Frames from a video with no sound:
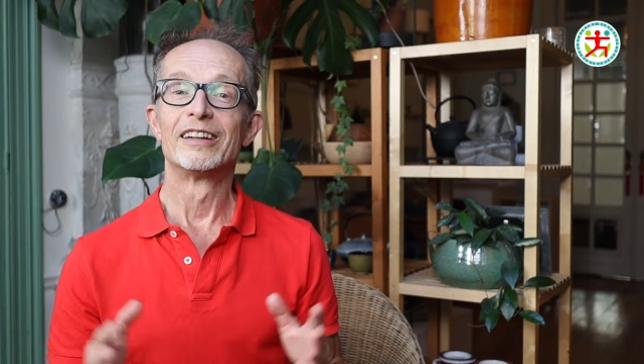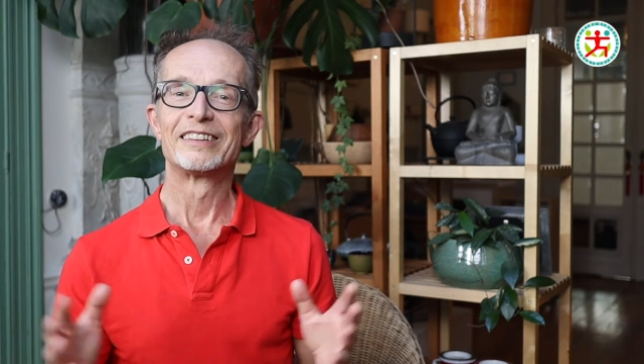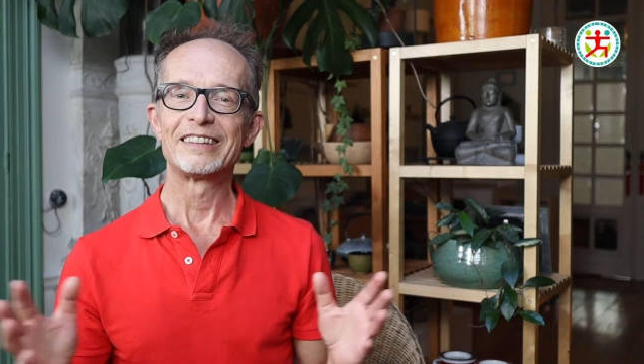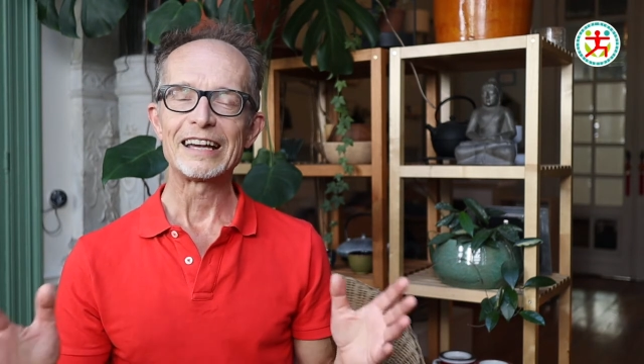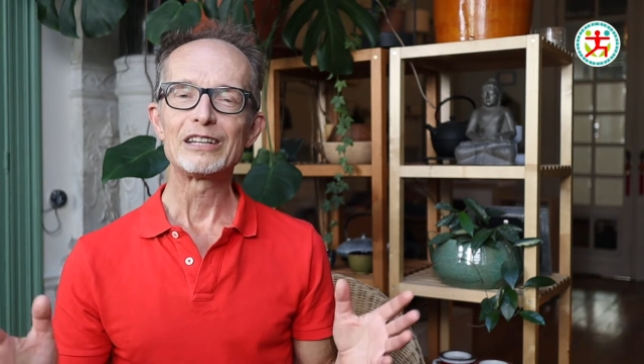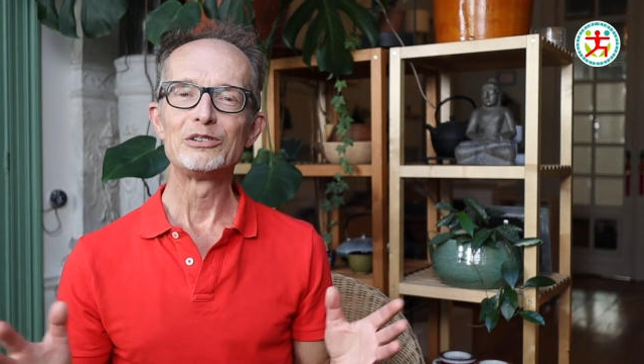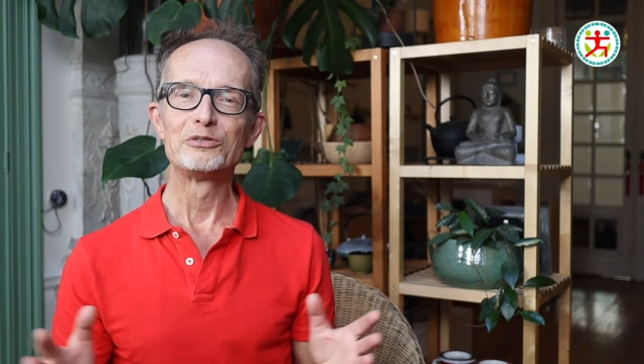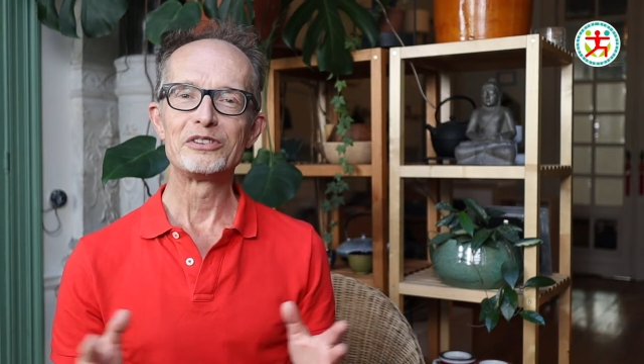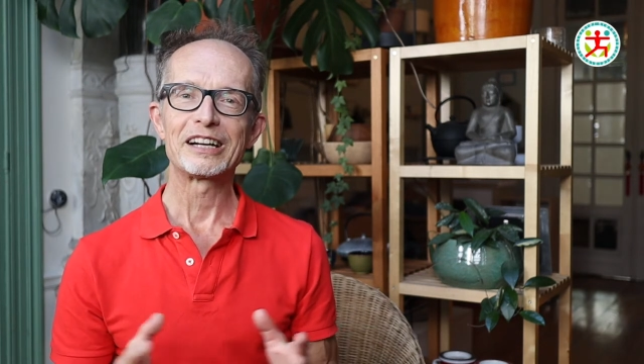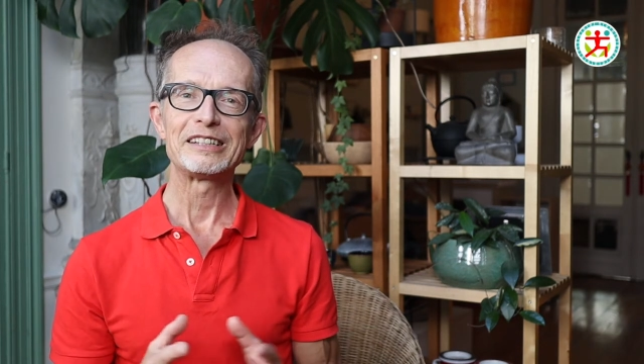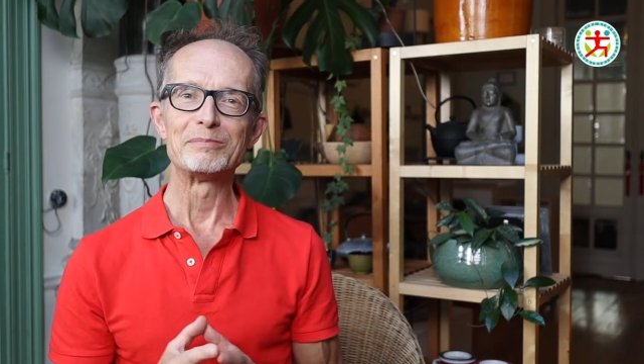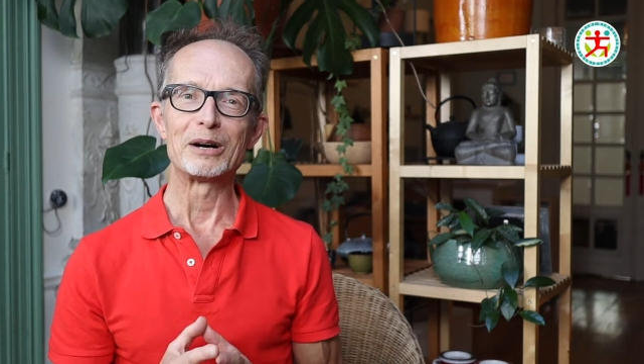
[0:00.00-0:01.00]
Thank you
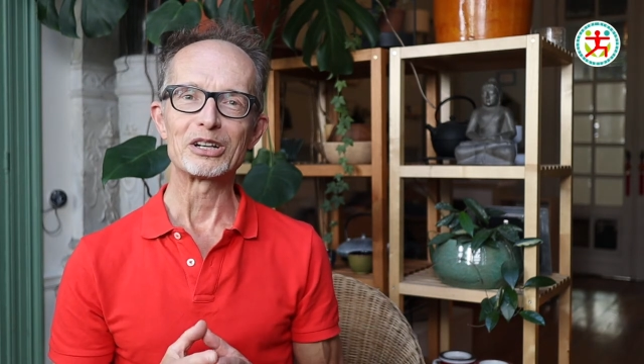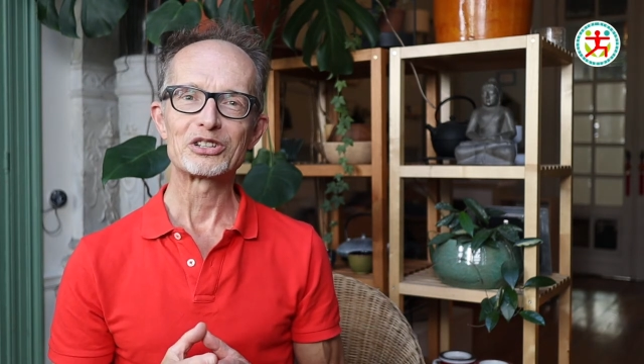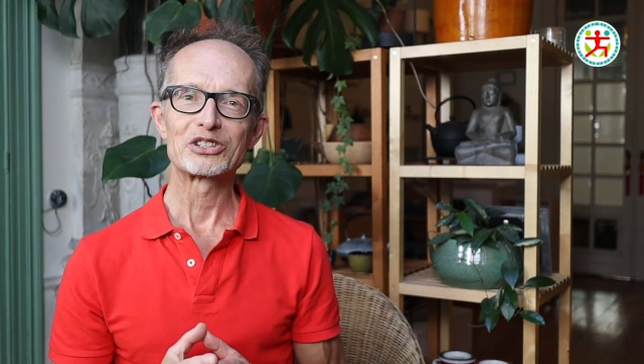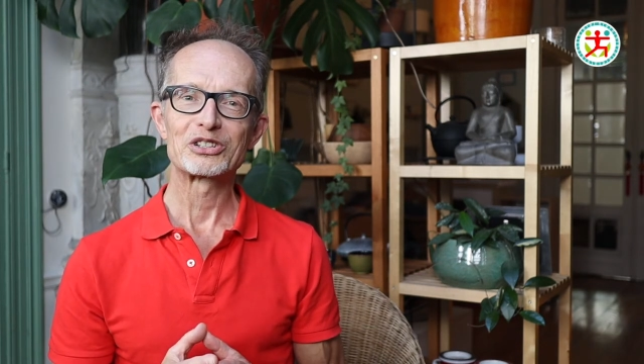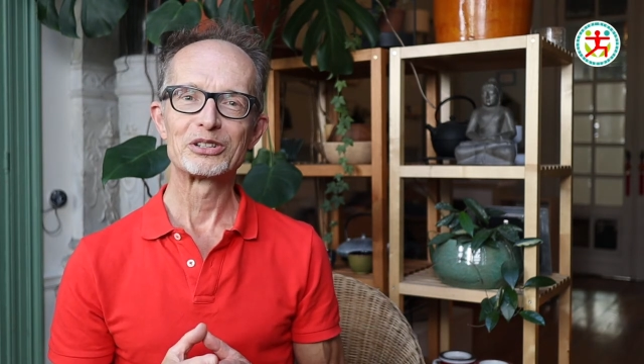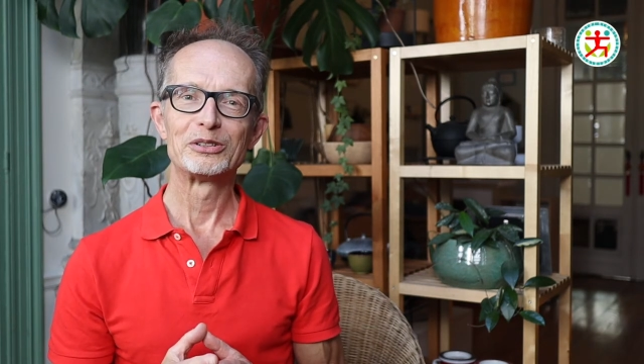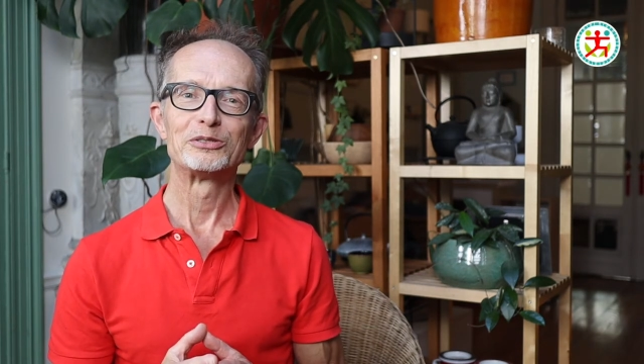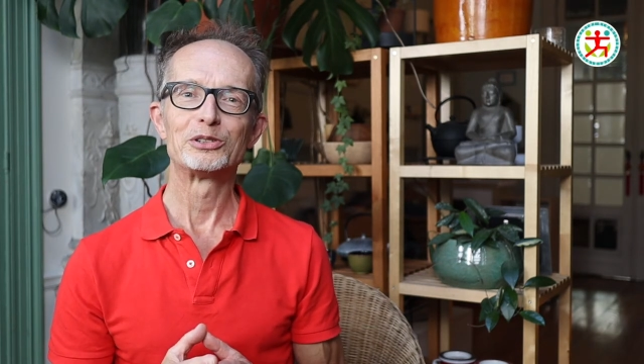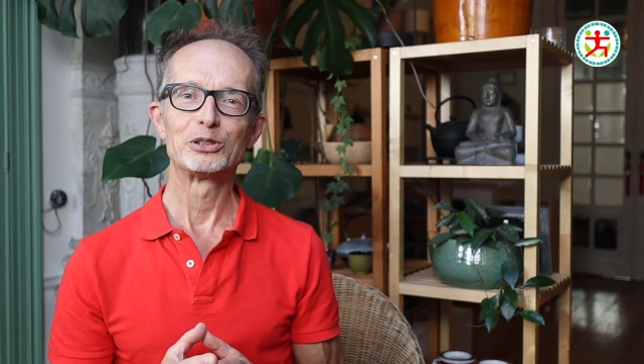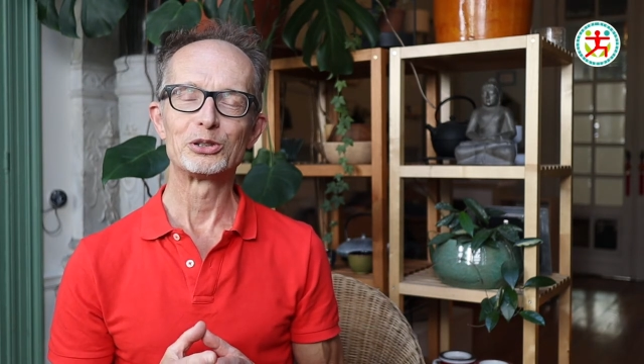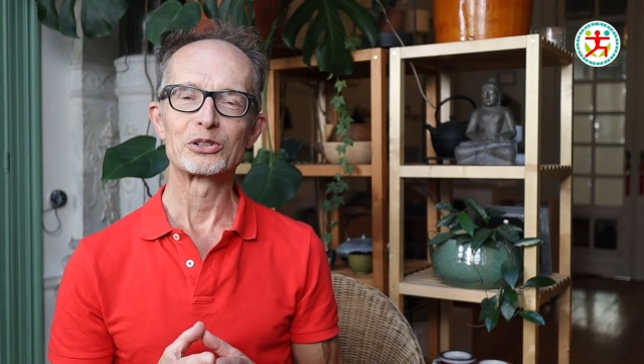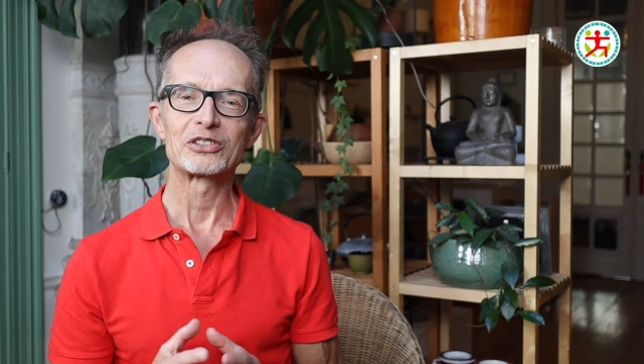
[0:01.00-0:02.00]
very much
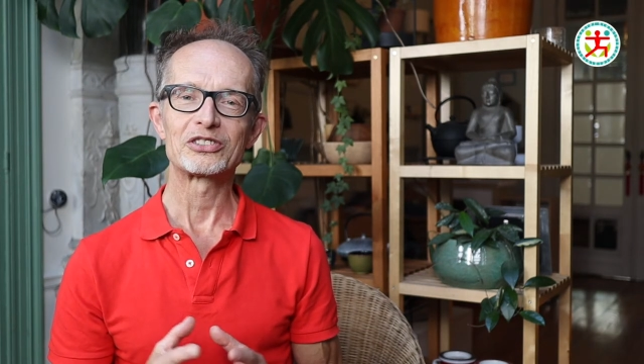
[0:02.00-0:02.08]
for your